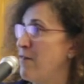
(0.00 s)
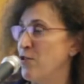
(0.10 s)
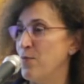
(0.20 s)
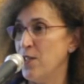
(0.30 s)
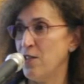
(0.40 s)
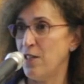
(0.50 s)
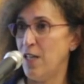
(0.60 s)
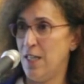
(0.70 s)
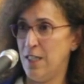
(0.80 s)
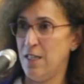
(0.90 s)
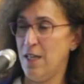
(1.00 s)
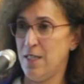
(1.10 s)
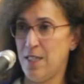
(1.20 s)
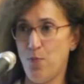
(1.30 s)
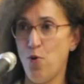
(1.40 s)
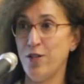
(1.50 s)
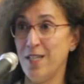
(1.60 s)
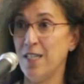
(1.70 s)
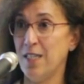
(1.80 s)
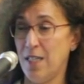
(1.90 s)
government uh, uh,
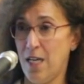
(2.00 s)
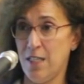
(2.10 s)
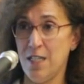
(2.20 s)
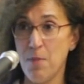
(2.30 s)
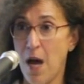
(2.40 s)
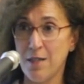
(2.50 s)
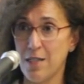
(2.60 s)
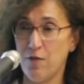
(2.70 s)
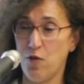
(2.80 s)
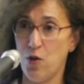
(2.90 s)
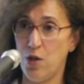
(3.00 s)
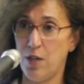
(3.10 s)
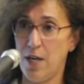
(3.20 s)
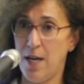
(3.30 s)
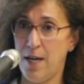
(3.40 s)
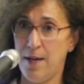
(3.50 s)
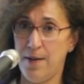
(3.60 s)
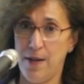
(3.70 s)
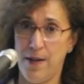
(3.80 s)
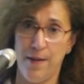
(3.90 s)
supporting uh, demands for
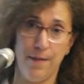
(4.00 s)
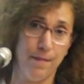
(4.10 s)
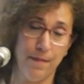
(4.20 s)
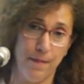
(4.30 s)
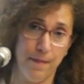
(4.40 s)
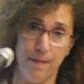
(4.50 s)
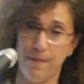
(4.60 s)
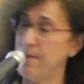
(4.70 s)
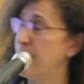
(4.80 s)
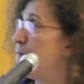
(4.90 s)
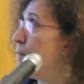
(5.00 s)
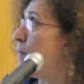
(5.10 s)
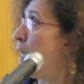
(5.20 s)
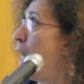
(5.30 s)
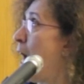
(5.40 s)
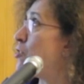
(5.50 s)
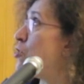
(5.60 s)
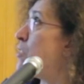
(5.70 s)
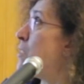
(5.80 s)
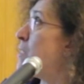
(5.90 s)
uh, uh,
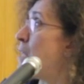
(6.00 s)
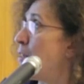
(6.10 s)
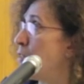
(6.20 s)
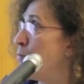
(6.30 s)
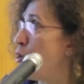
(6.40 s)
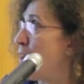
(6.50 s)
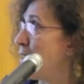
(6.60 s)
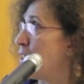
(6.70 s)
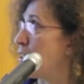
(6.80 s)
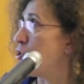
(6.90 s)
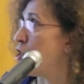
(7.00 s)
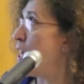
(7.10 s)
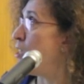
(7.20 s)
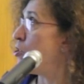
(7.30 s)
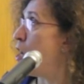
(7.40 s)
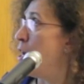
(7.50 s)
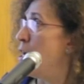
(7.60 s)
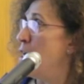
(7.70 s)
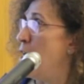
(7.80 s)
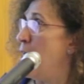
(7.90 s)
elections and democratic change
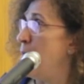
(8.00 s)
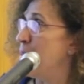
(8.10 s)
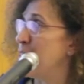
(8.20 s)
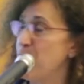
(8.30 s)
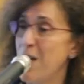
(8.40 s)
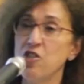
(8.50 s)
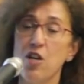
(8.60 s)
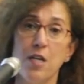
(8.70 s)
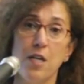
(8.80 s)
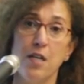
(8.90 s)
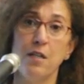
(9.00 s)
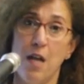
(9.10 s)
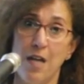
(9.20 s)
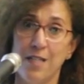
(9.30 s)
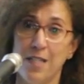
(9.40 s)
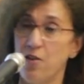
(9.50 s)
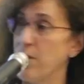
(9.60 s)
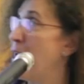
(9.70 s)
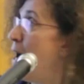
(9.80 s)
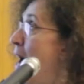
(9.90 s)
um, especially in, in Syria.